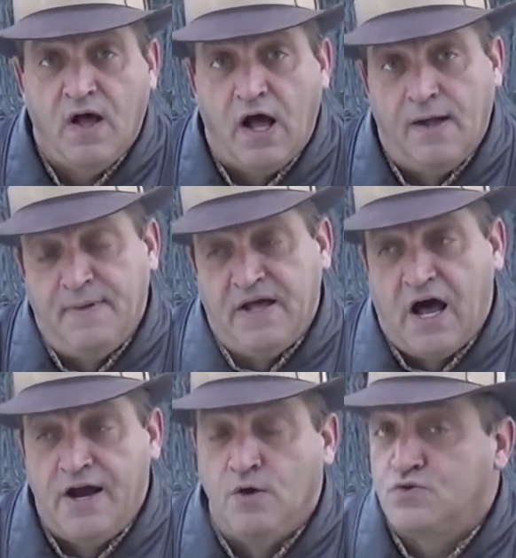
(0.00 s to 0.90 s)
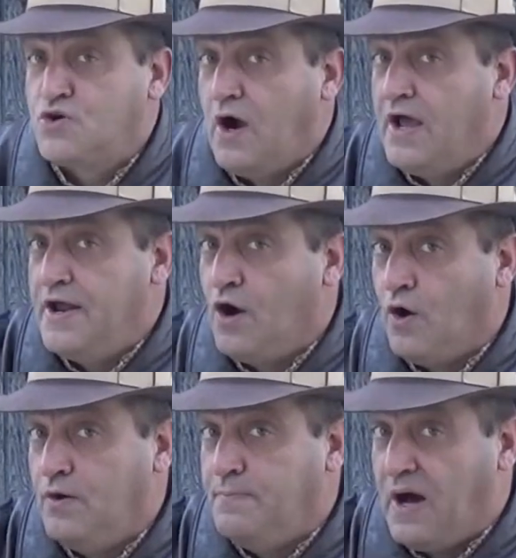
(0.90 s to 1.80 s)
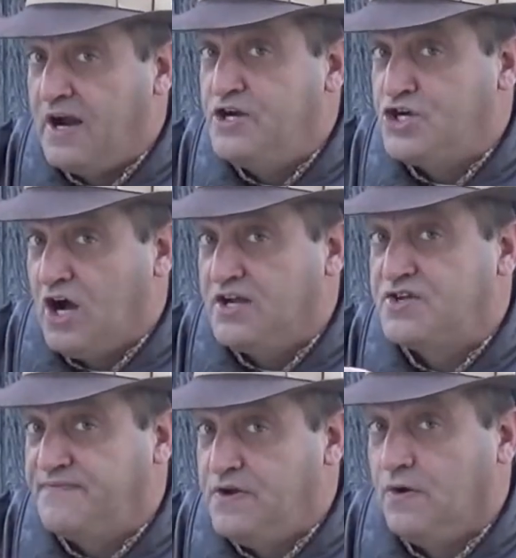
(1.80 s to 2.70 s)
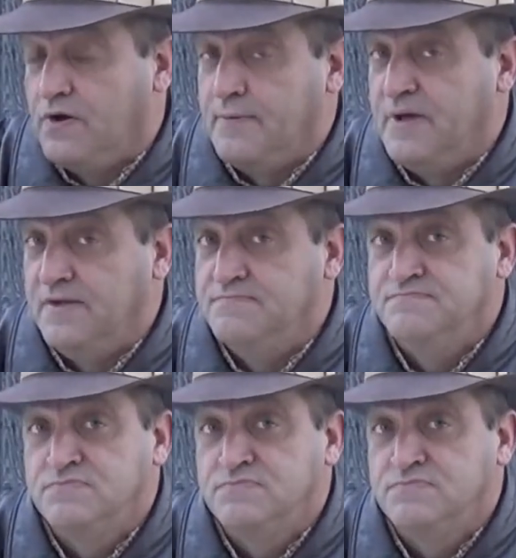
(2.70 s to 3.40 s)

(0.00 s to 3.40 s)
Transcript: I mean, I don't try any hard body shots, if you know what I mean.